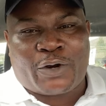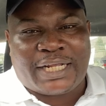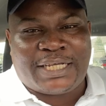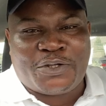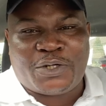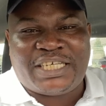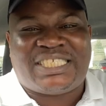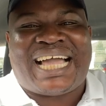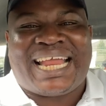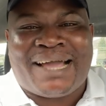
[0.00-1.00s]
already know
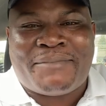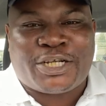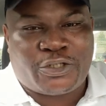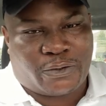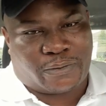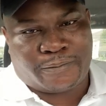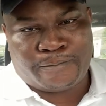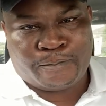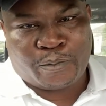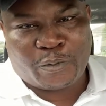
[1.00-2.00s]
it's an amateur
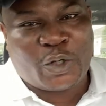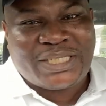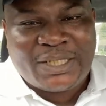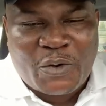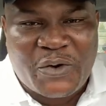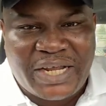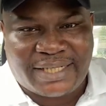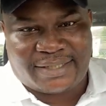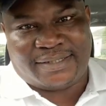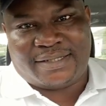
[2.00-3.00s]
because they don't read.